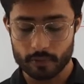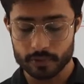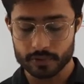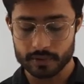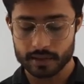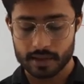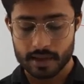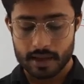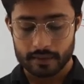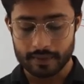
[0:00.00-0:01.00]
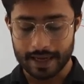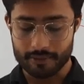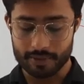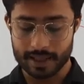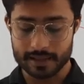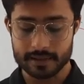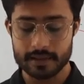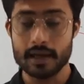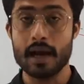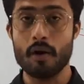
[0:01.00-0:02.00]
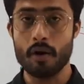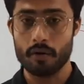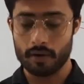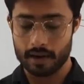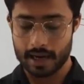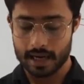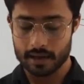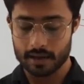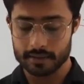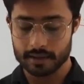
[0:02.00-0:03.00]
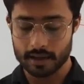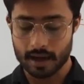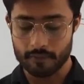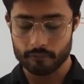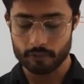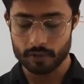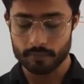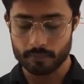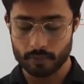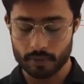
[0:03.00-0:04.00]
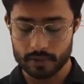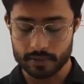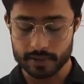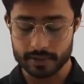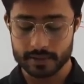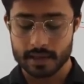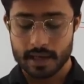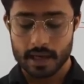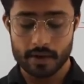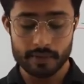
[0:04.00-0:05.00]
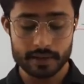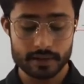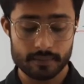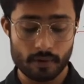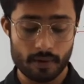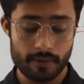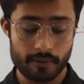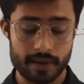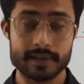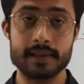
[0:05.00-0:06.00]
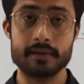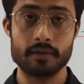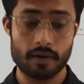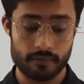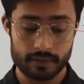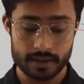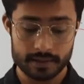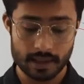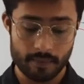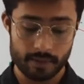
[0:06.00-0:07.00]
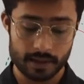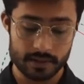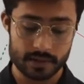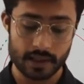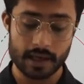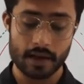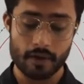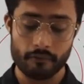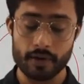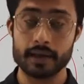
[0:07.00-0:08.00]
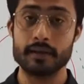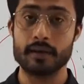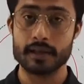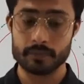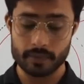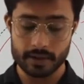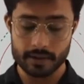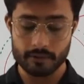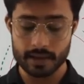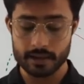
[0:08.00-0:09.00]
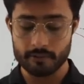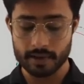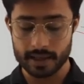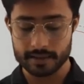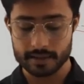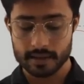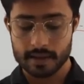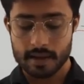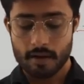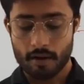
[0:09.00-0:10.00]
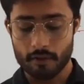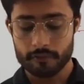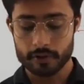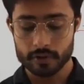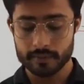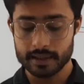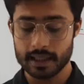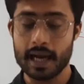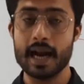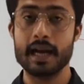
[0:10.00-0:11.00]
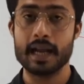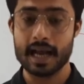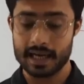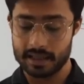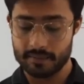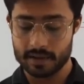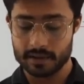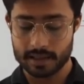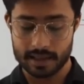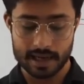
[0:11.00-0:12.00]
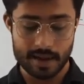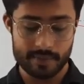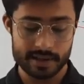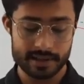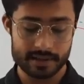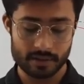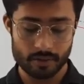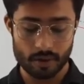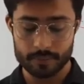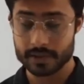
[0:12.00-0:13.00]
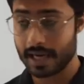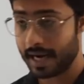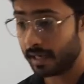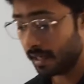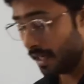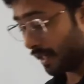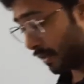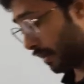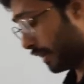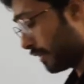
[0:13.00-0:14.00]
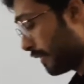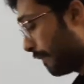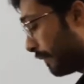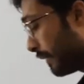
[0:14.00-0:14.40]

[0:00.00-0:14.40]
ozone, nitric acid and other harmful pollutants. Even small traces of these chemicals can affect the respiratory trace of human and animals and damages crops and trees.